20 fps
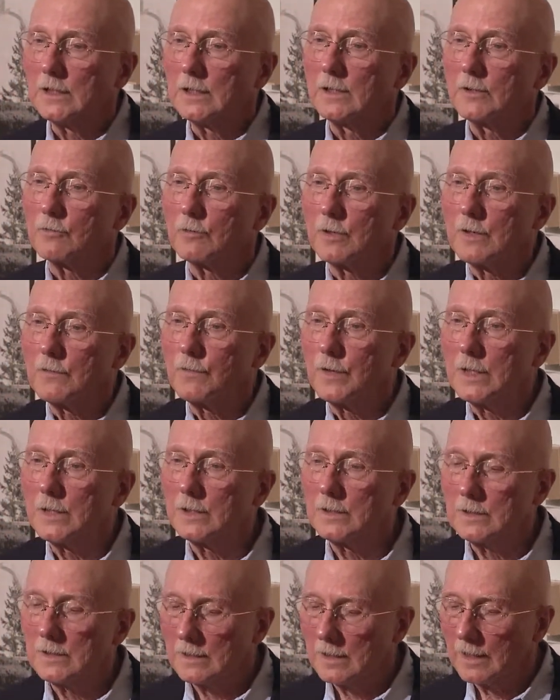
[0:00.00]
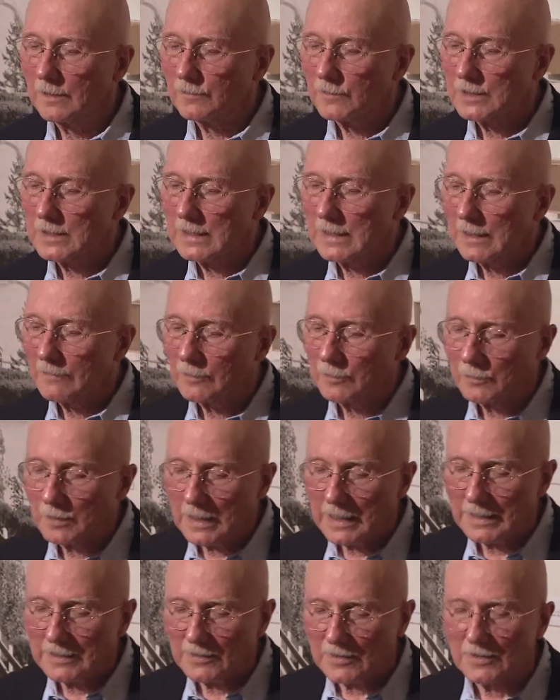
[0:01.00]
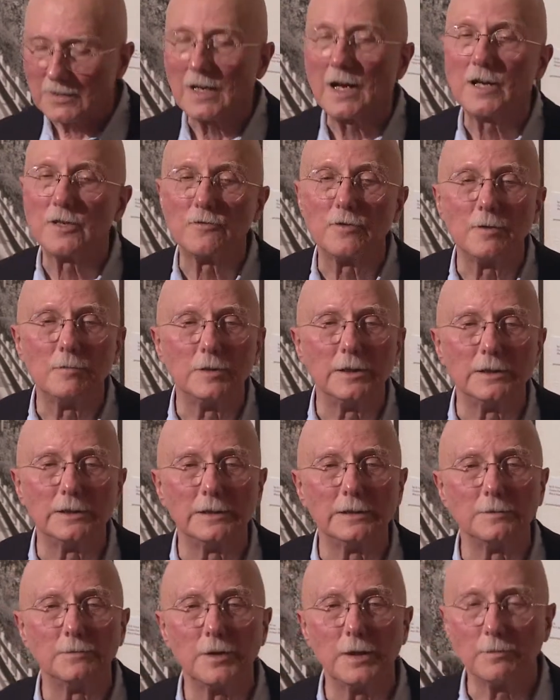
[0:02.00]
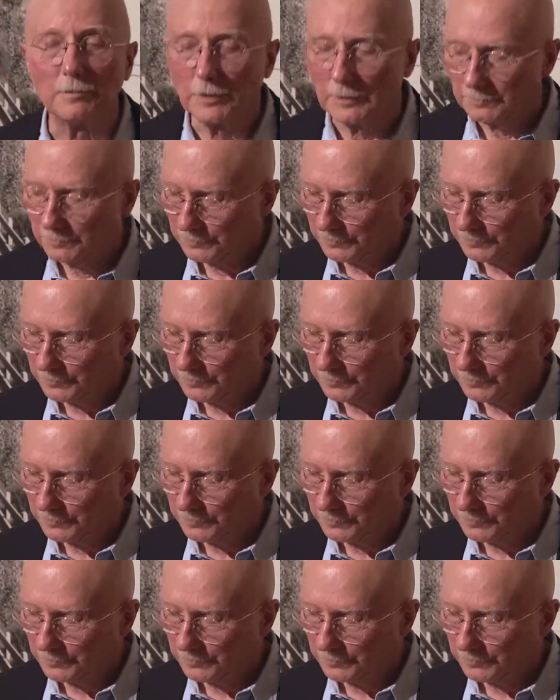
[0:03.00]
Three feet of sea level rise is one hundred million people.